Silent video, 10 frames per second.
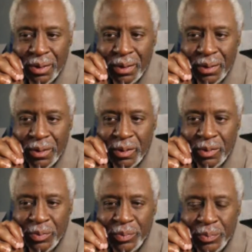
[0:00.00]
uh,
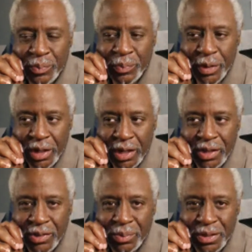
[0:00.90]
pay
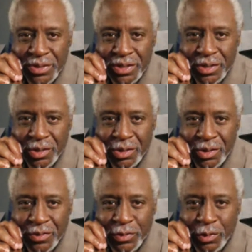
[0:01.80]
the best that you can
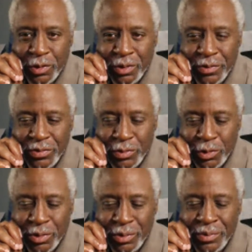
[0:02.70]
afford
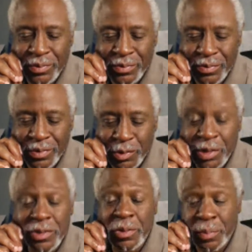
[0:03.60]
for
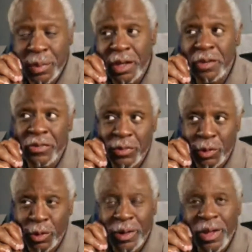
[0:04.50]
what to pay
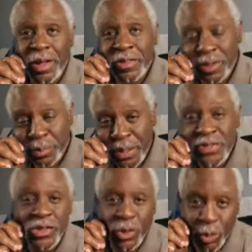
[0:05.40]
for the
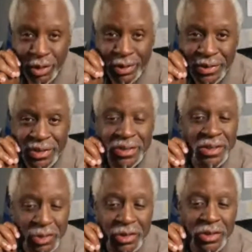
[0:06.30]
best quality that
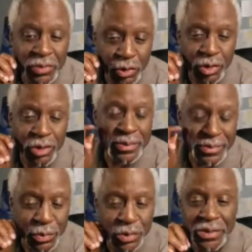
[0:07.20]
you can afford.
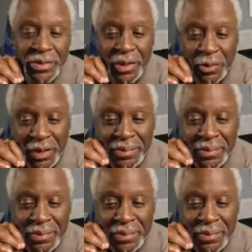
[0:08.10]
Put it that way.